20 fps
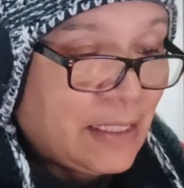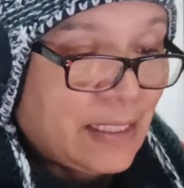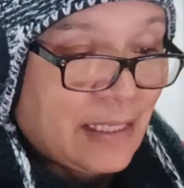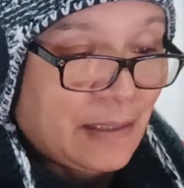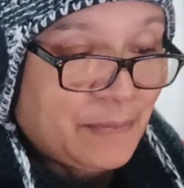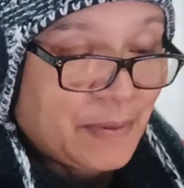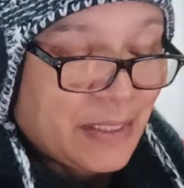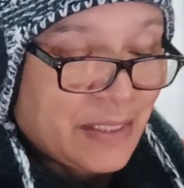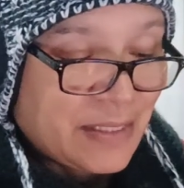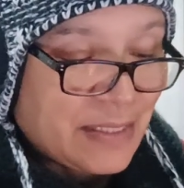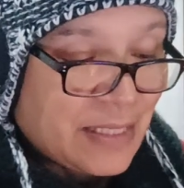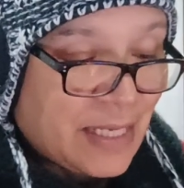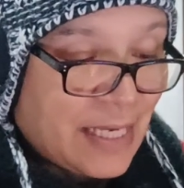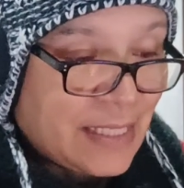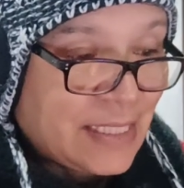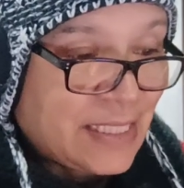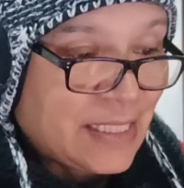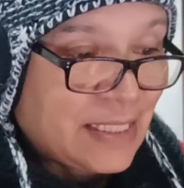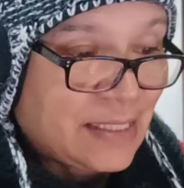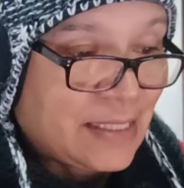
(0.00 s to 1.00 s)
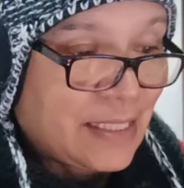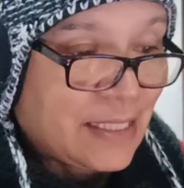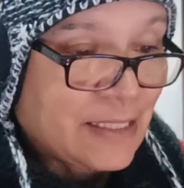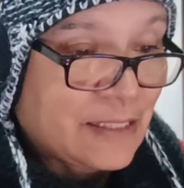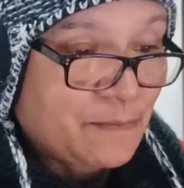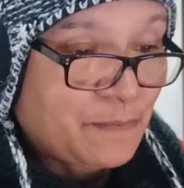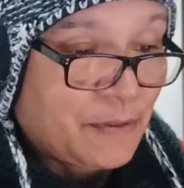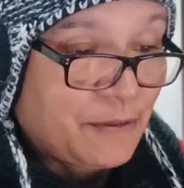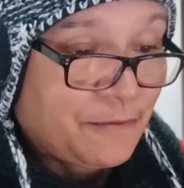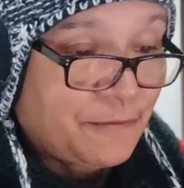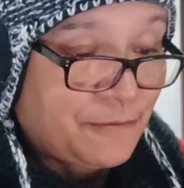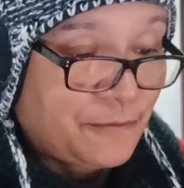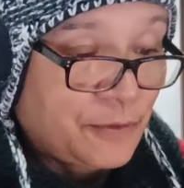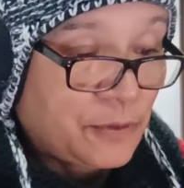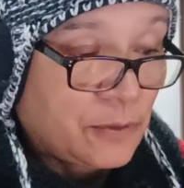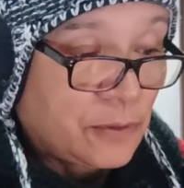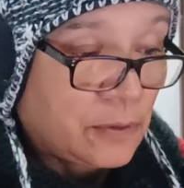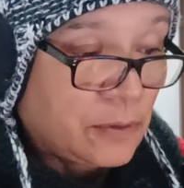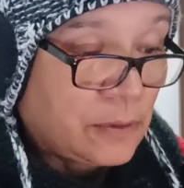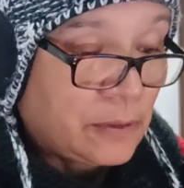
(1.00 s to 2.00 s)
Now, because I did this
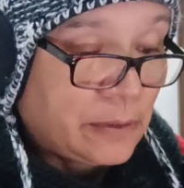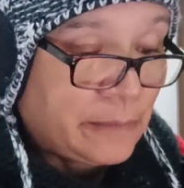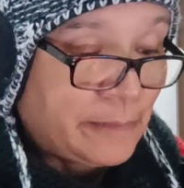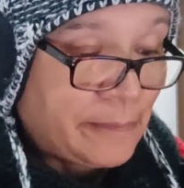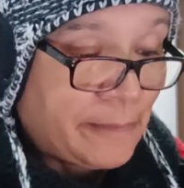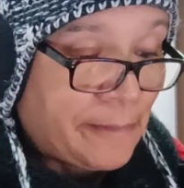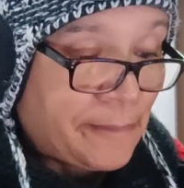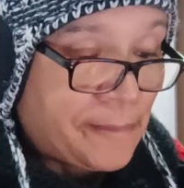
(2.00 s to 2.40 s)
before,